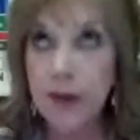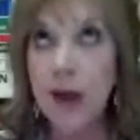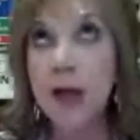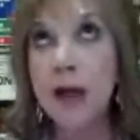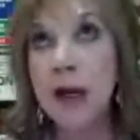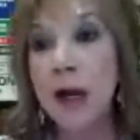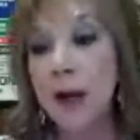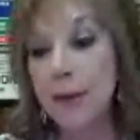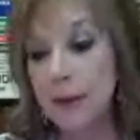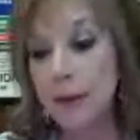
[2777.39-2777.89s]

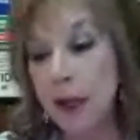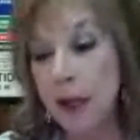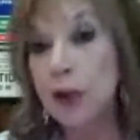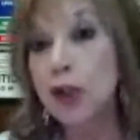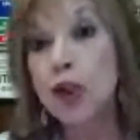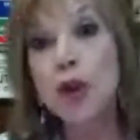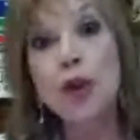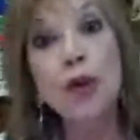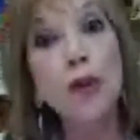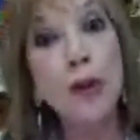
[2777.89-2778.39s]
not up,
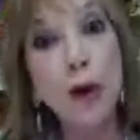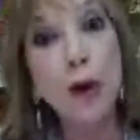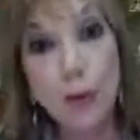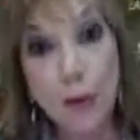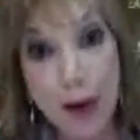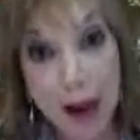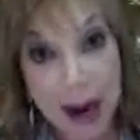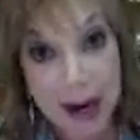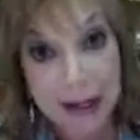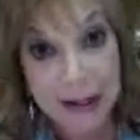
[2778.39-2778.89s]
to
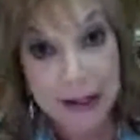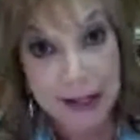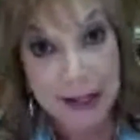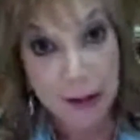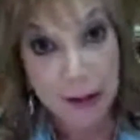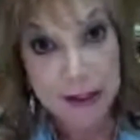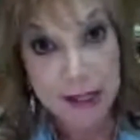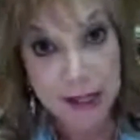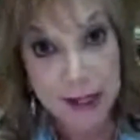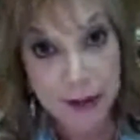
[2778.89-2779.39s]
the right, and
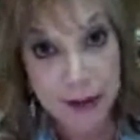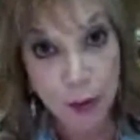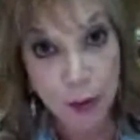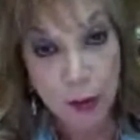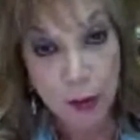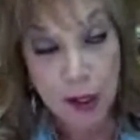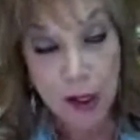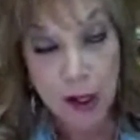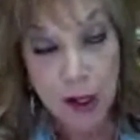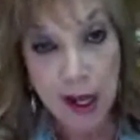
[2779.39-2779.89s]
outside
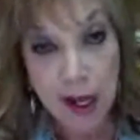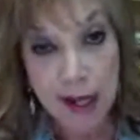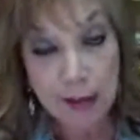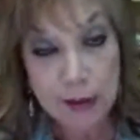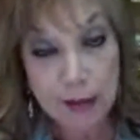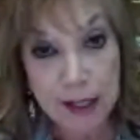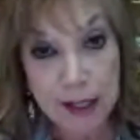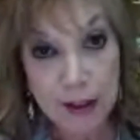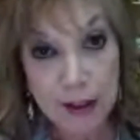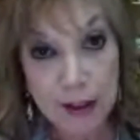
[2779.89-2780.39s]
the
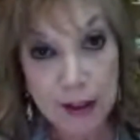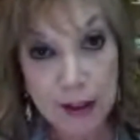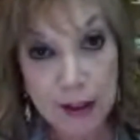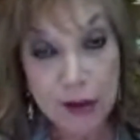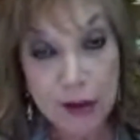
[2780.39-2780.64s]
outside the,